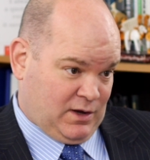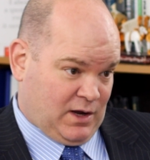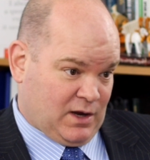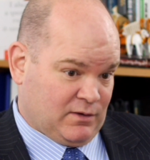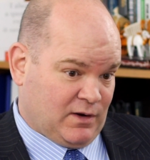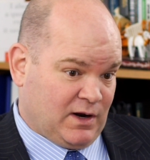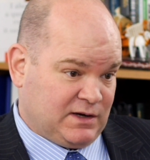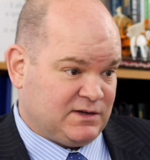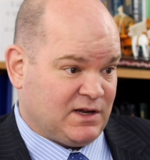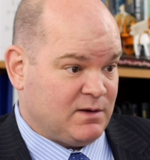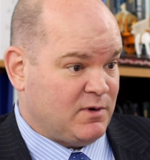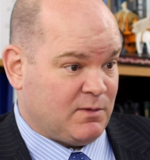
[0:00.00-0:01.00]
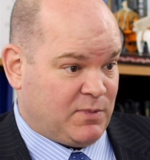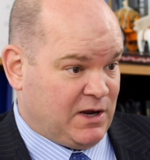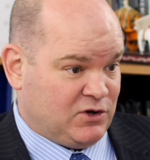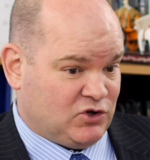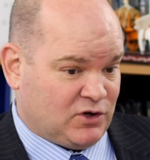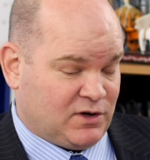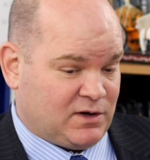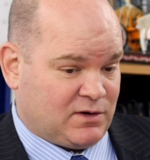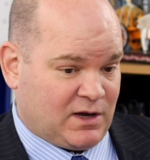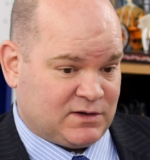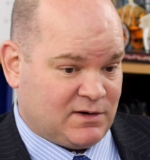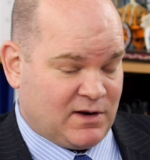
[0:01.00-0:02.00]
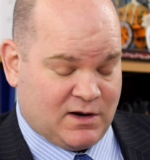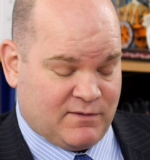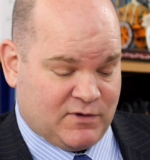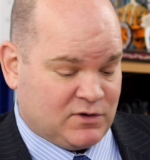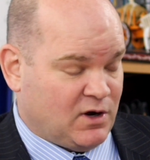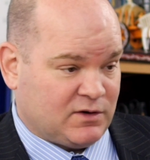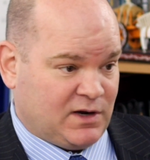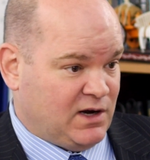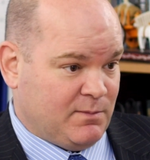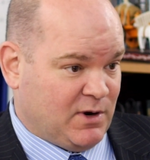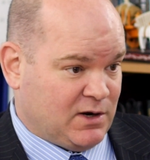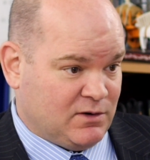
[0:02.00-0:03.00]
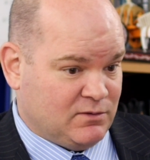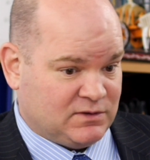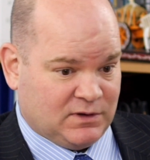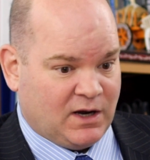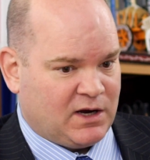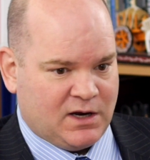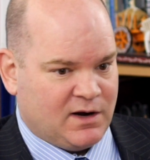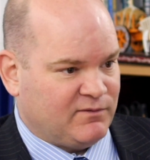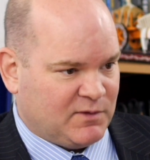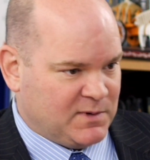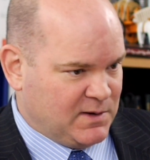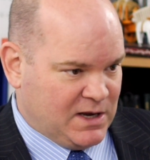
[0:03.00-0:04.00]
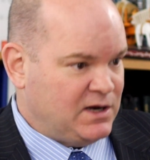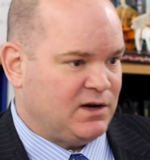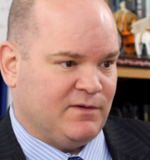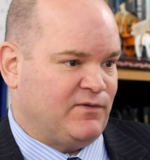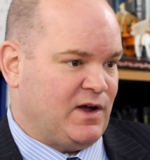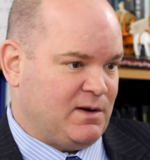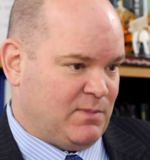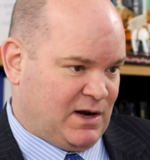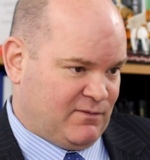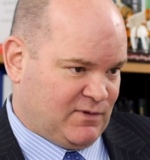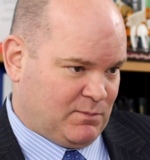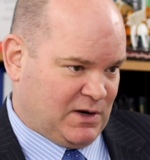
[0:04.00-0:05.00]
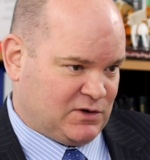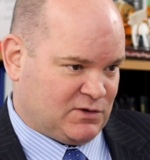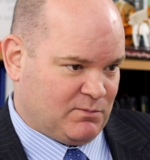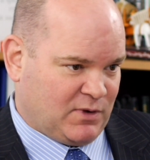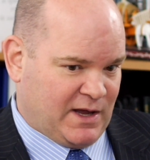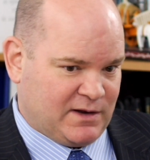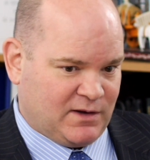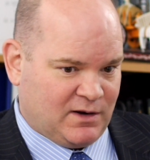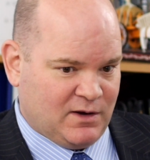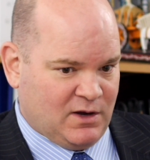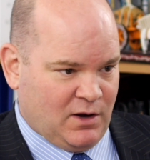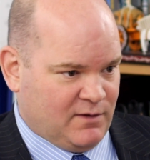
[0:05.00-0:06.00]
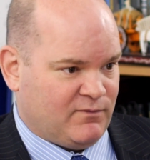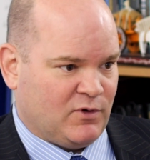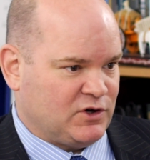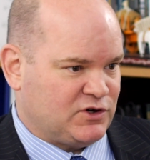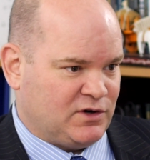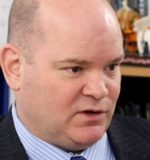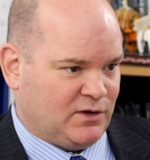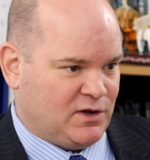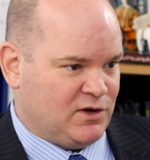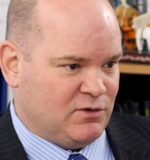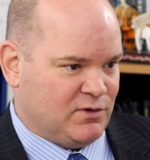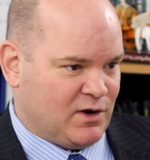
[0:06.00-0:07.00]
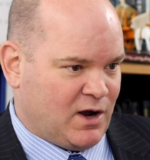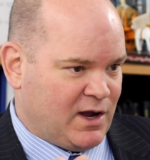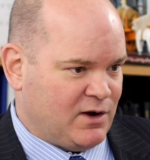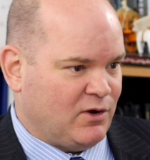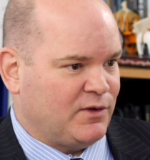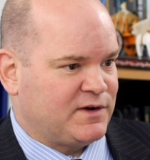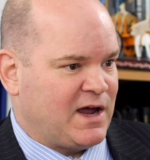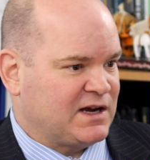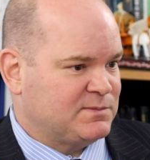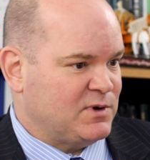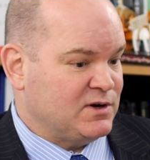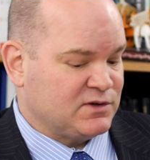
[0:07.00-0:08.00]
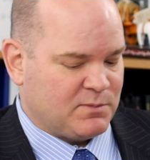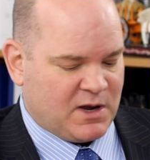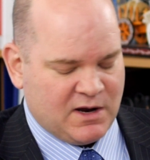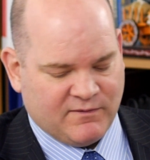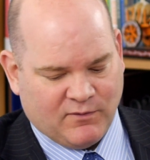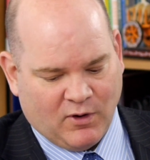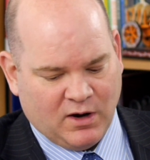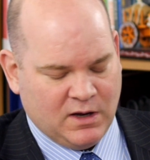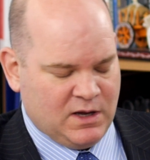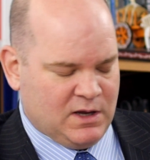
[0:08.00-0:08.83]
Mm-hmm. And the nice thing about a pension, and if you talk to anybody who's lucky enough to be in a defined benefit pension plan that unfortunately you and I and all the taxpayers are paying for,